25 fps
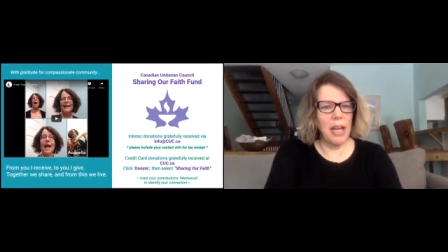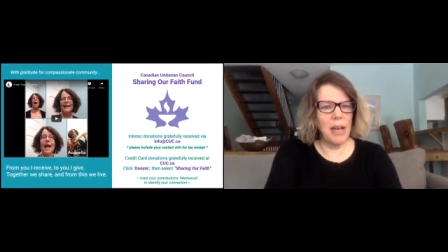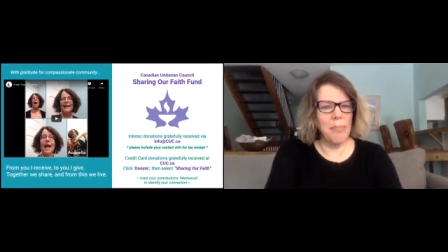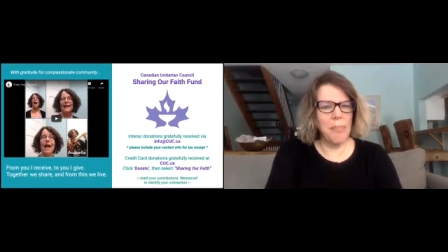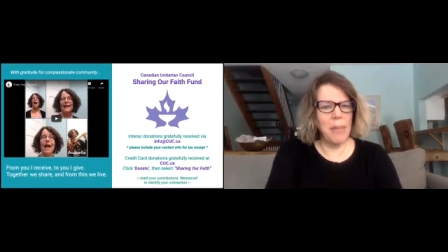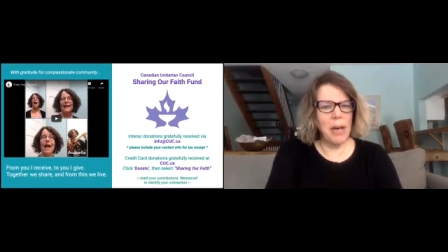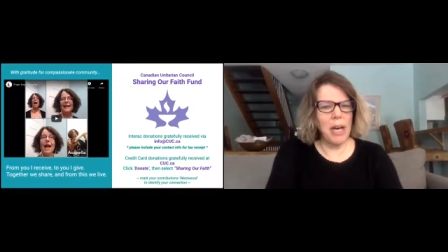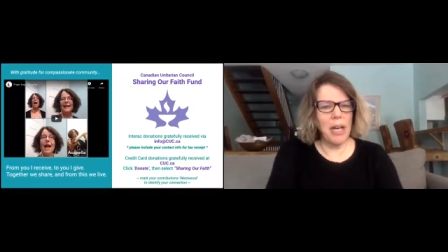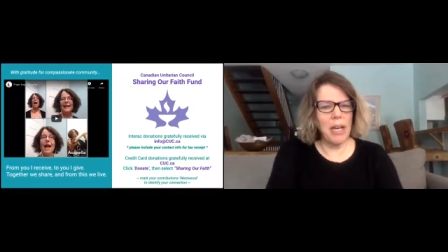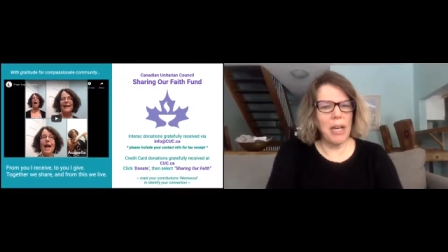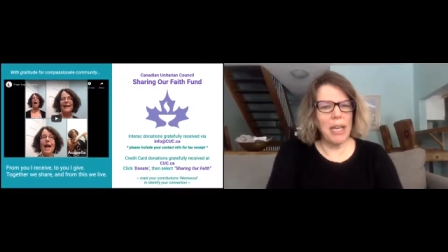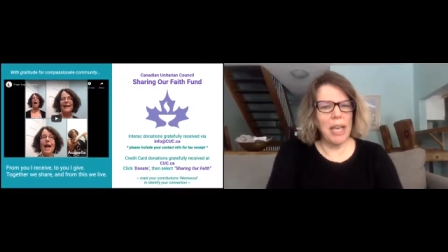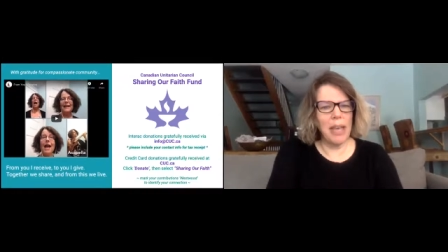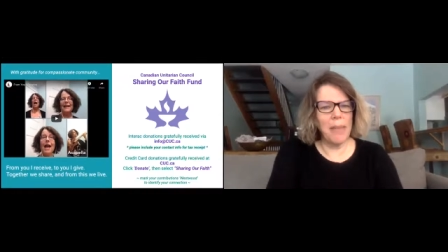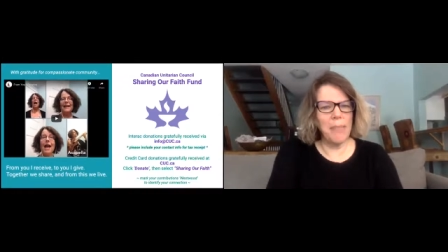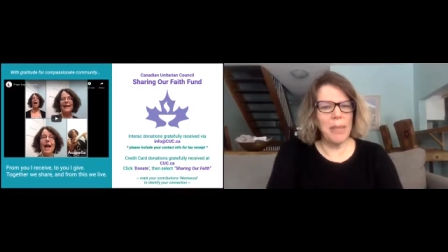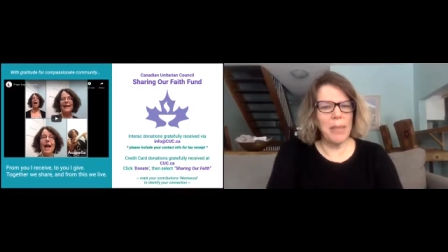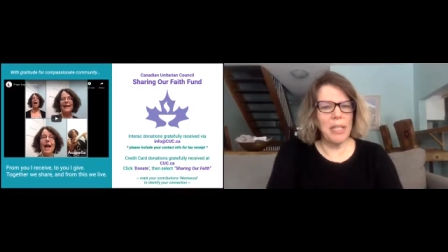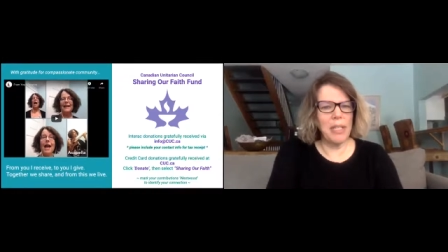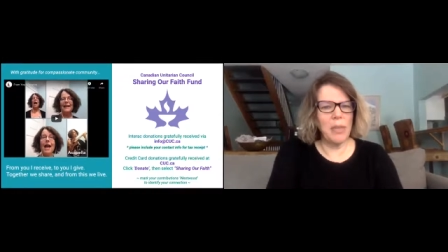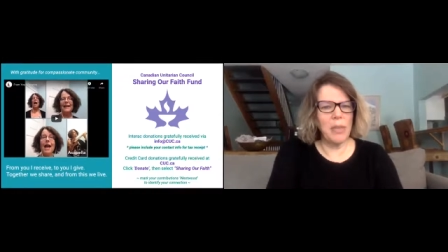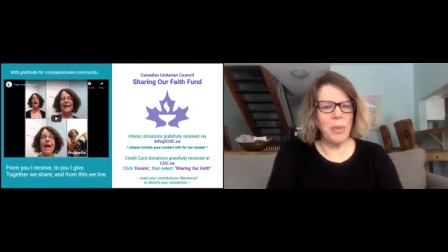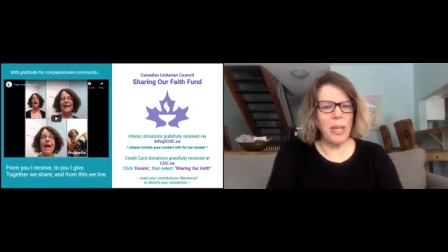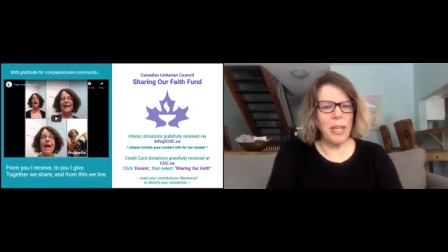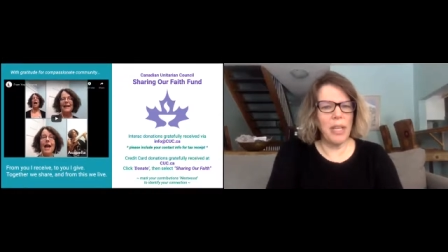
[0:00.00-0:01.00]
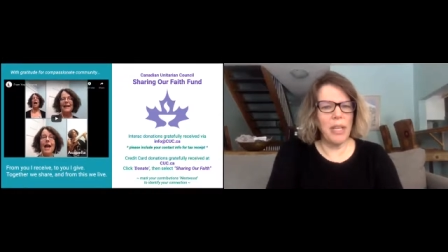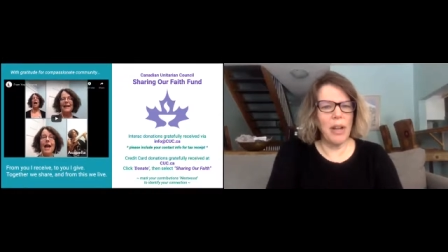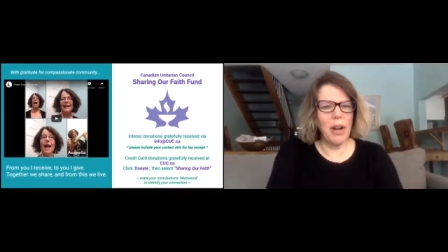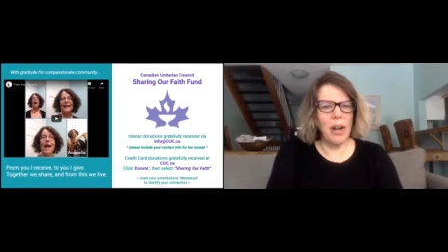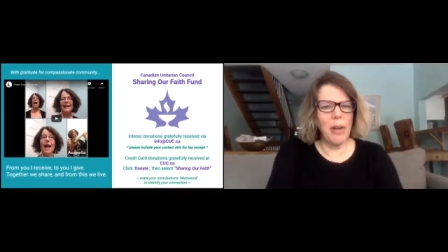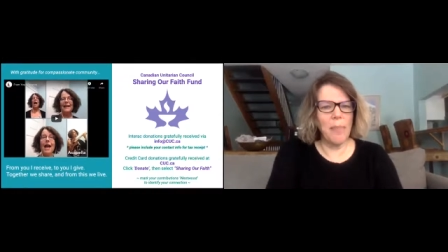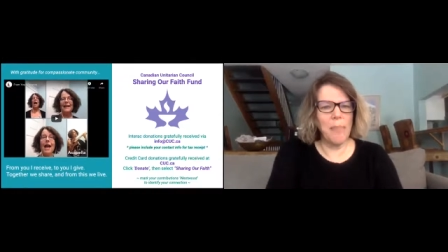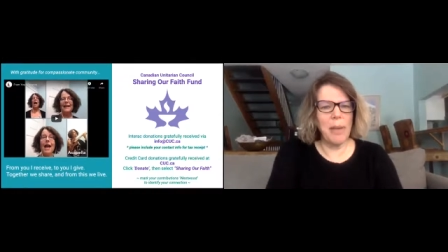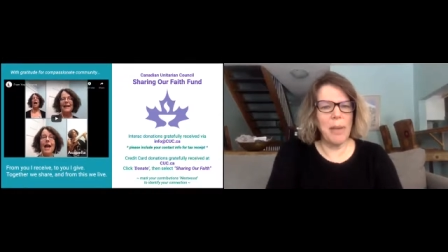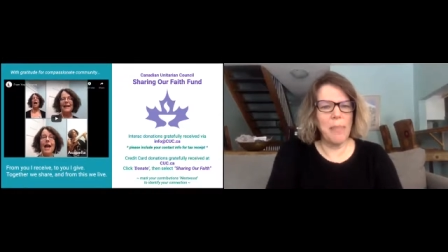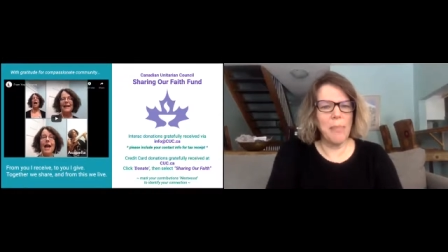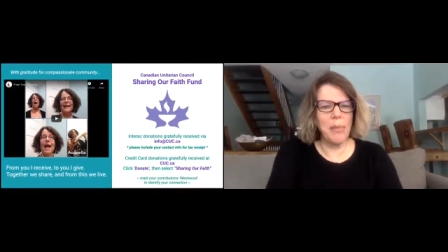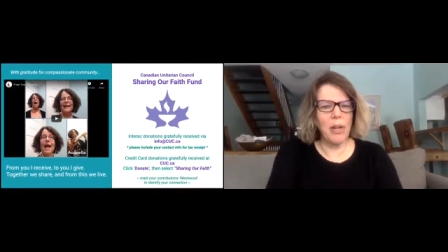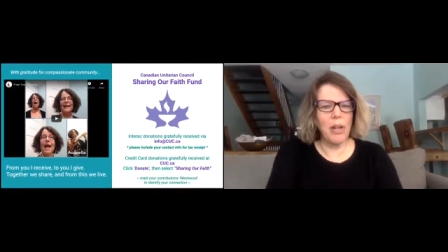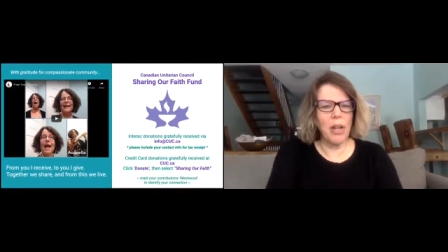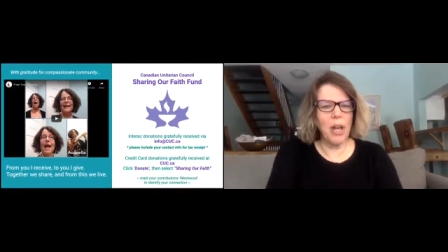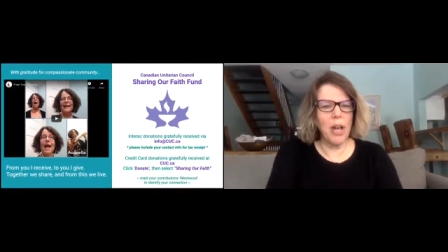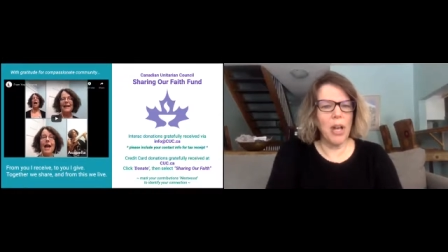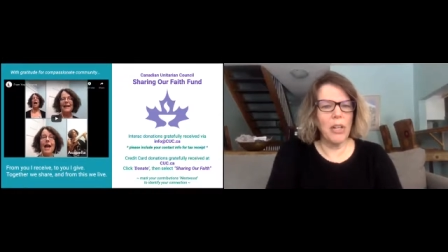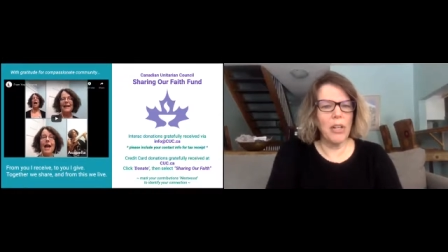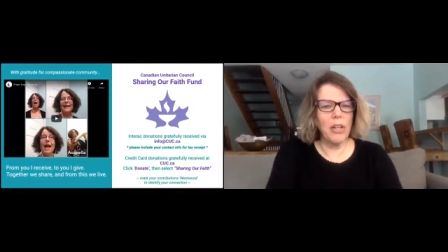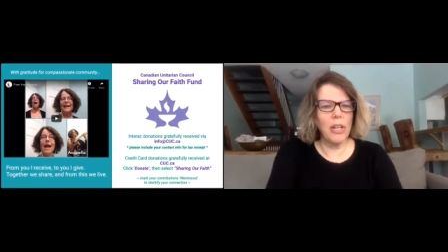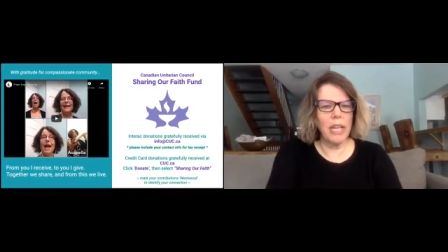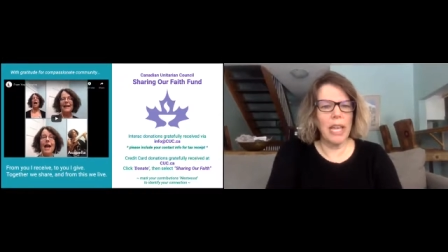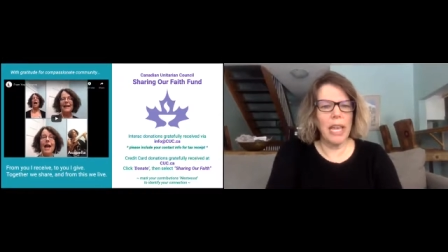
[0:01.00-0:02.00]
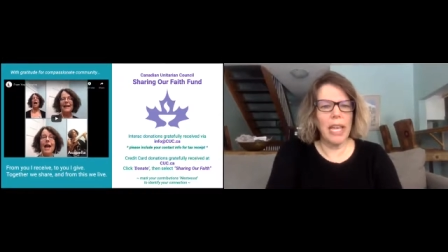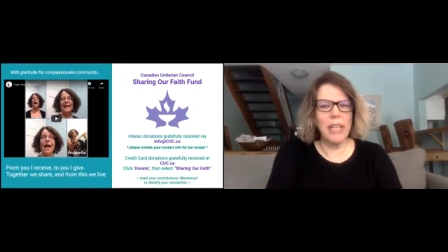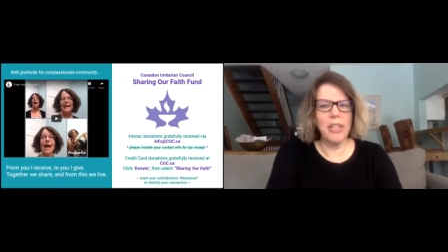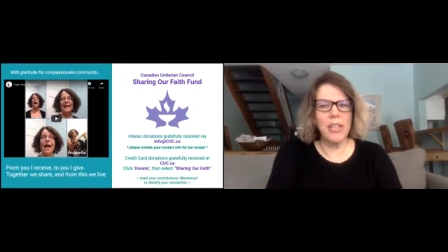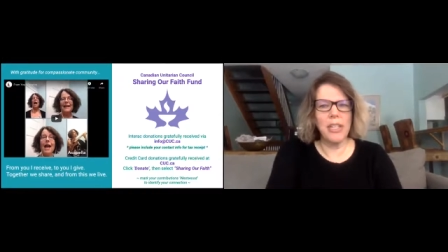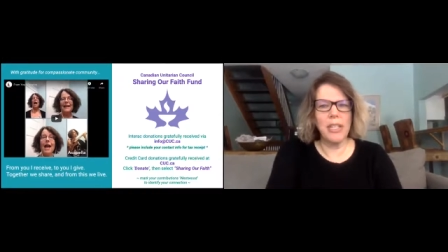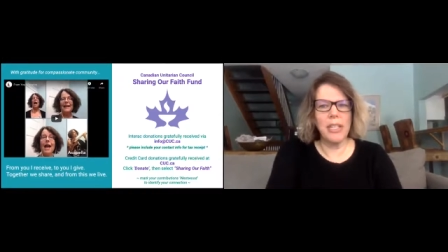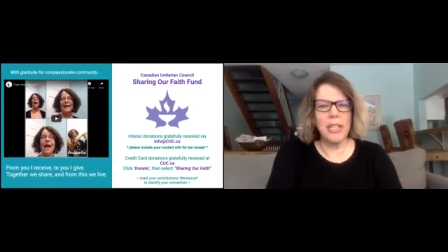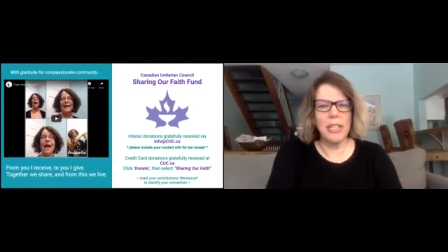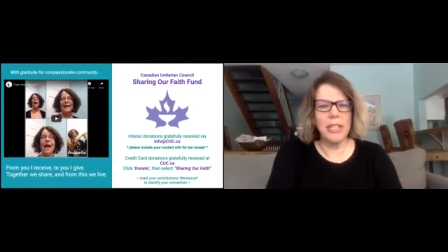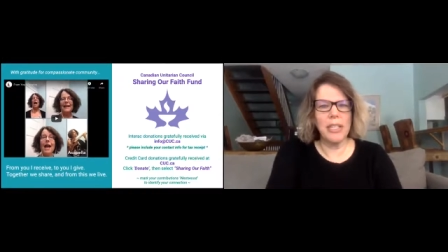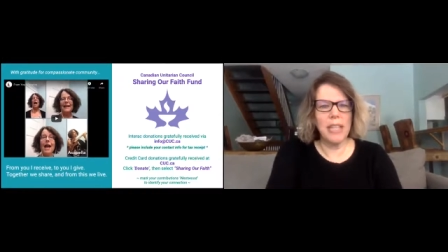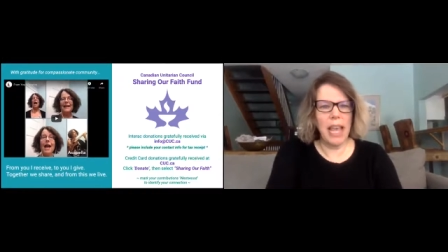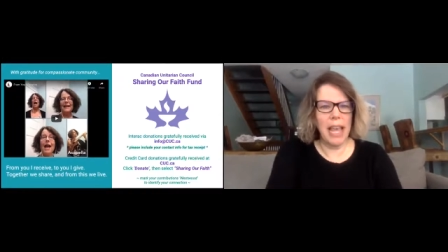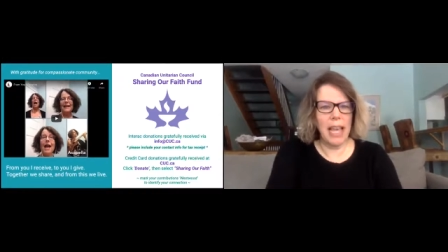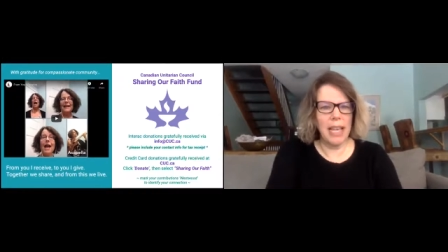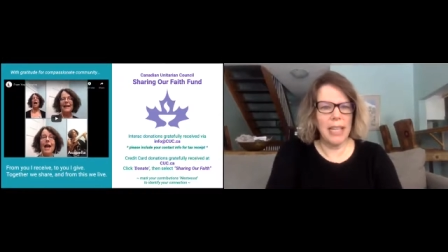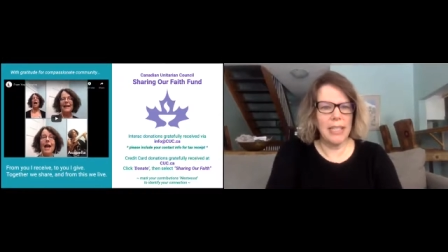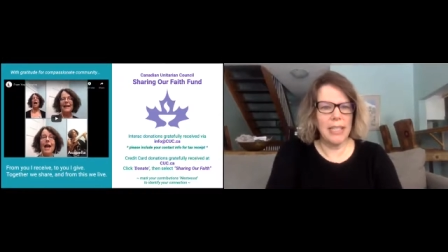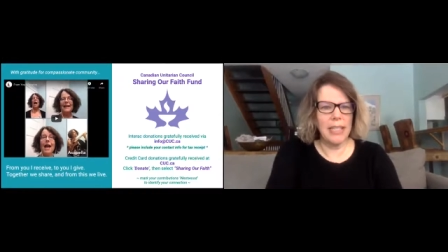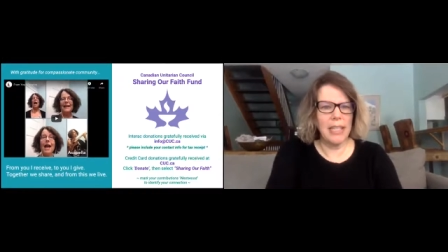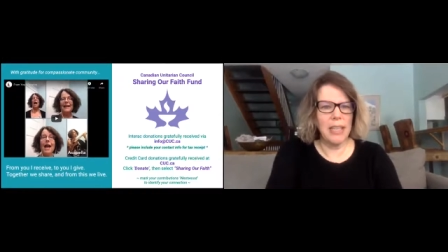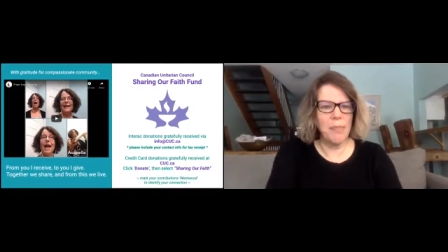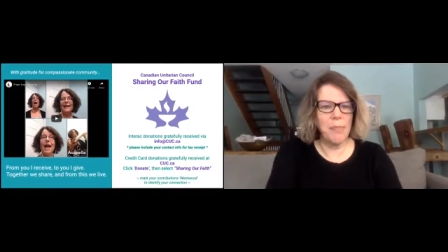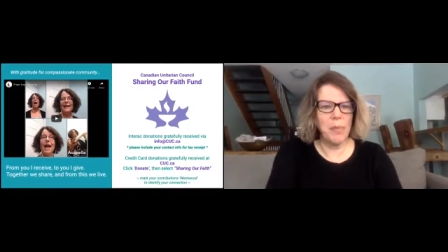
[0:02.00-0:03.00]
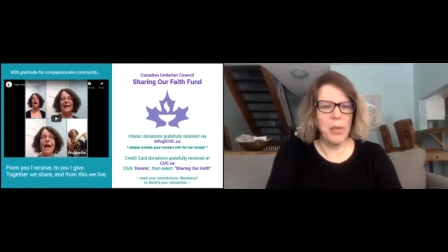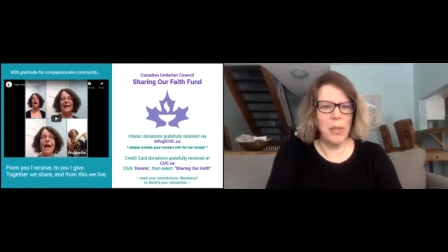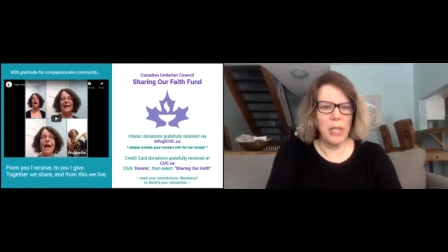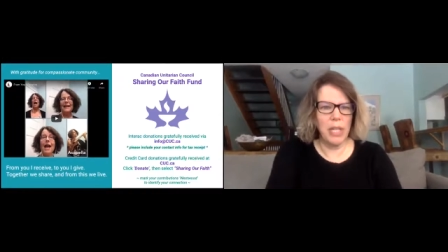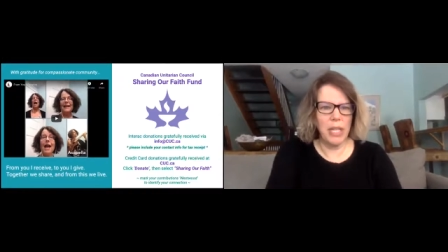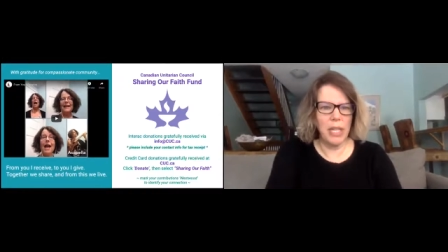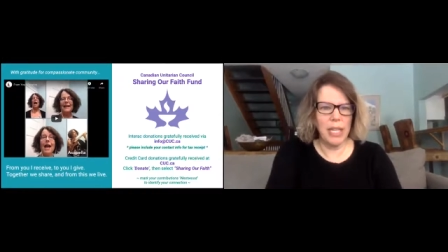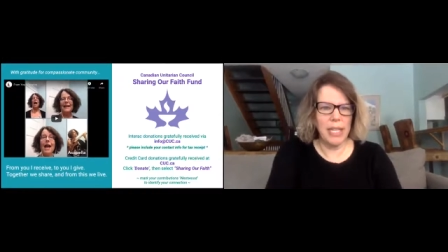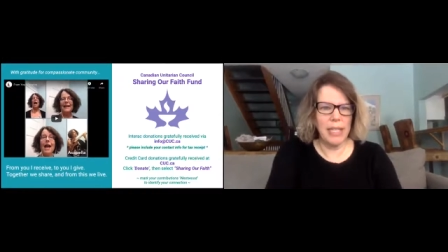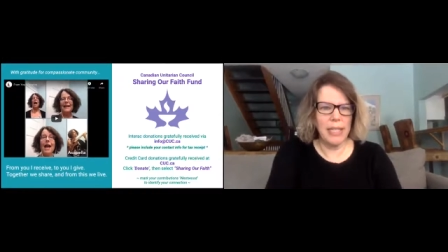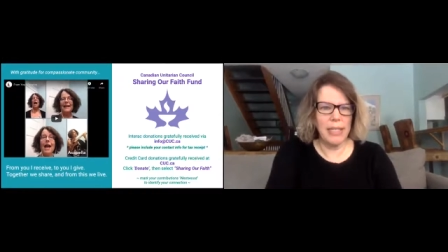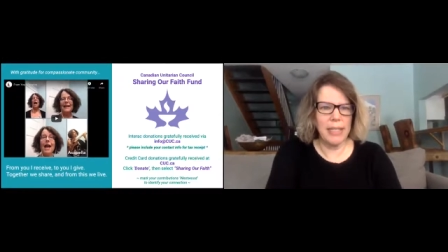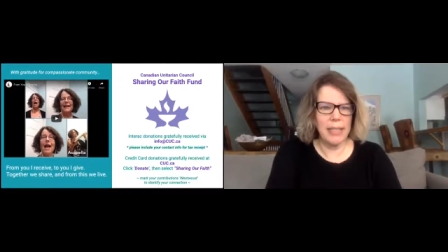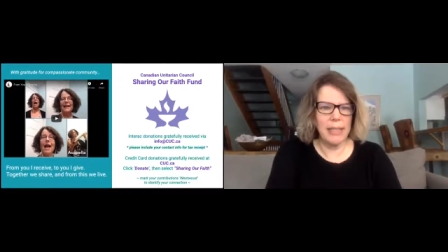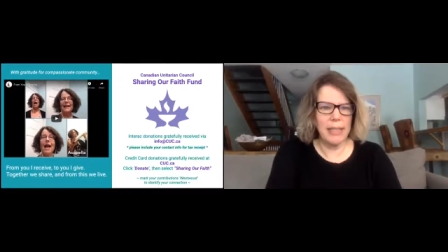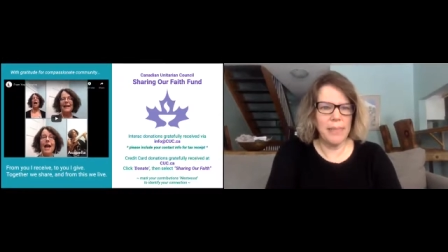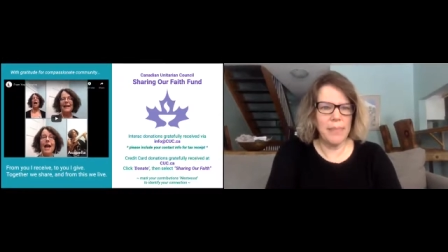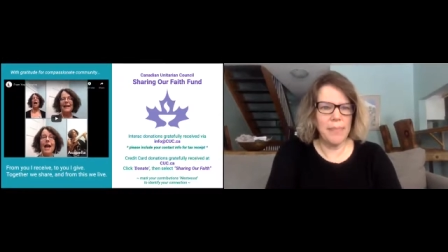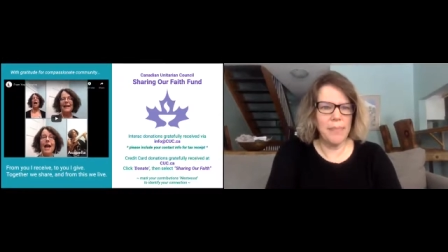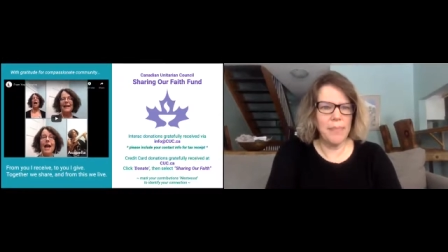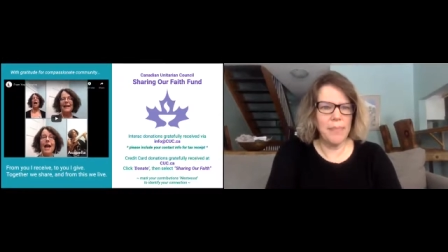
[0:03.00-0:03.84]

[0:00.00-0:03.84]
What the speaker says: among and between our member congregations and communities.